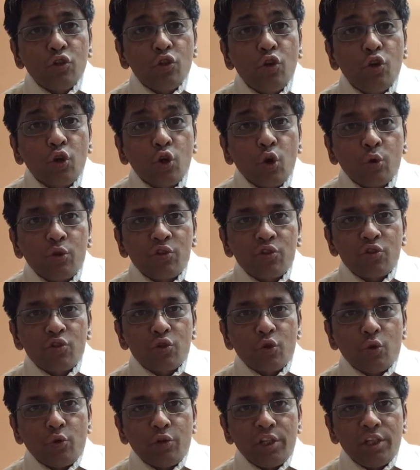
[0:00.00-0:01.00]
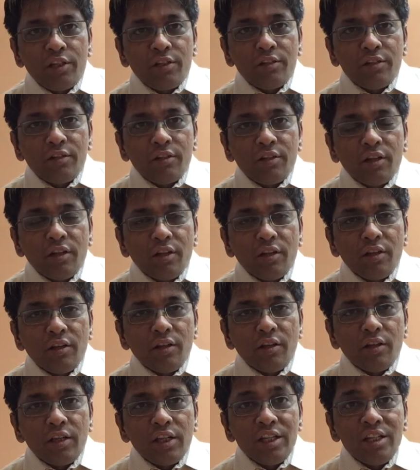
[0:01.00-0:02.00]
Growth story,
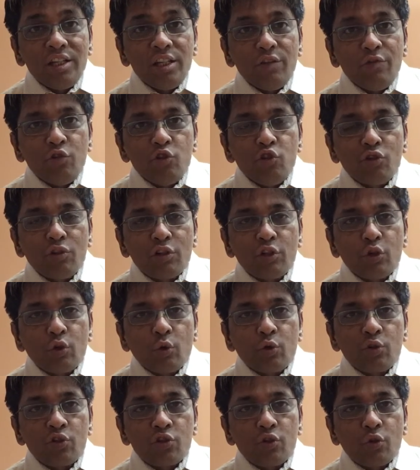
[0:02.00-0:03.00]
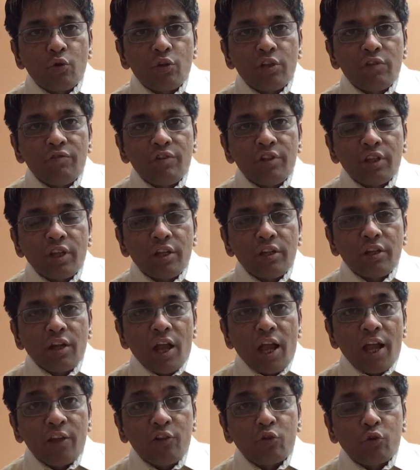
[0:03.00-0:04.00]
individual growth story with an
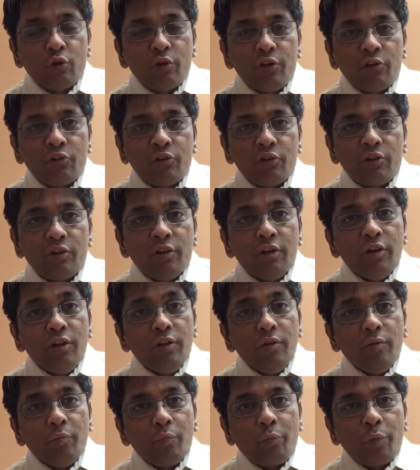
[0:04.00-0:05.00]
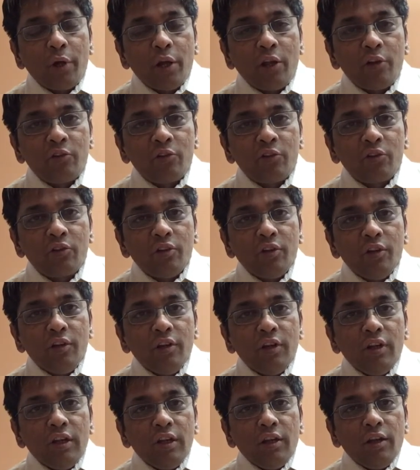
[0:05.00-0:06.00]
isolation plus
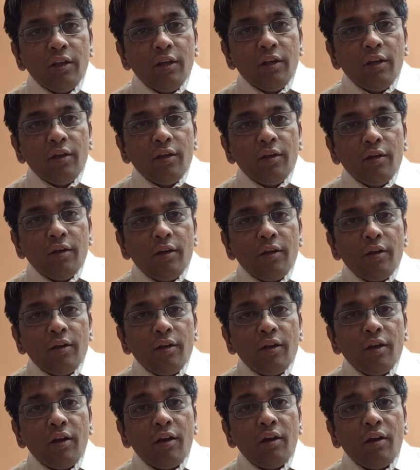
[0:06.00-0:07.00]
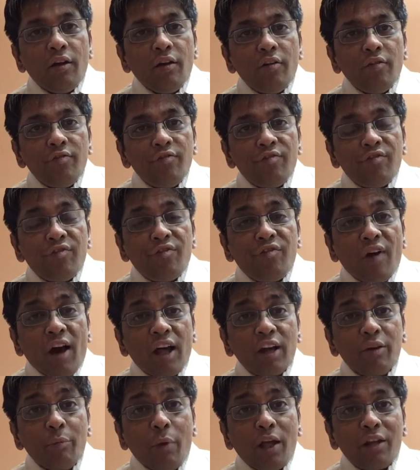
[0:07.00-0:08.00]
a
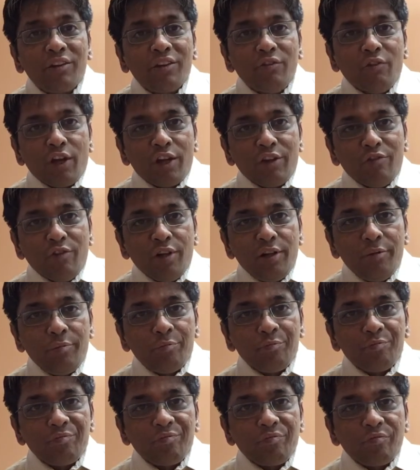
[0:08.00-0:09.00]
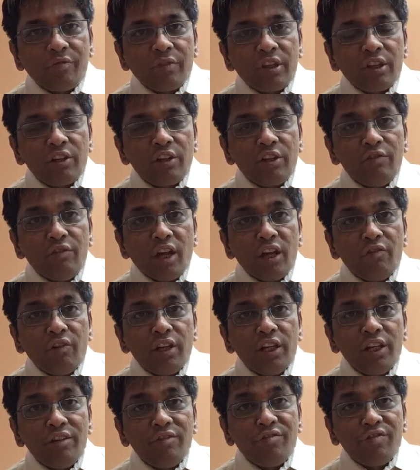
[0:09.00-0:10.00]
pharma revival
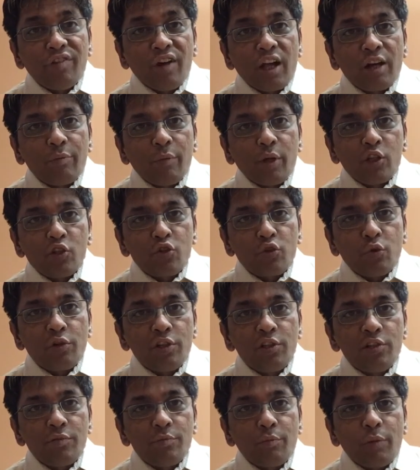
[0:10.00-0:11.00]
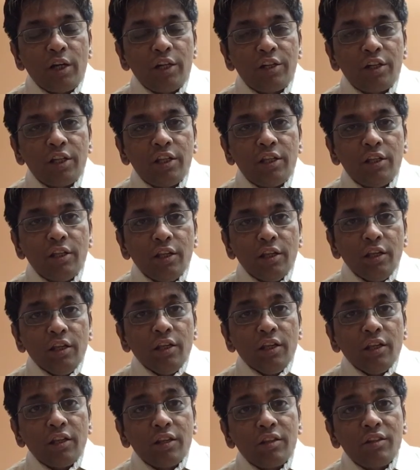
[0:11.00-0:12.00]
in pharma stories,
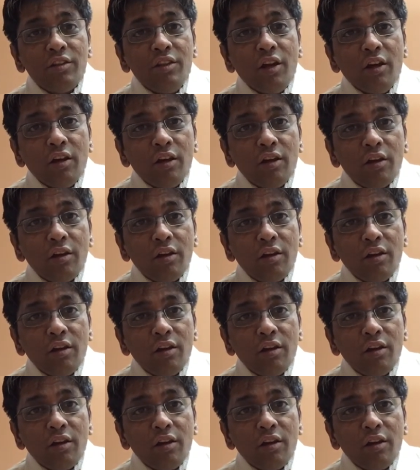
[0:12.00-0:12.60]
the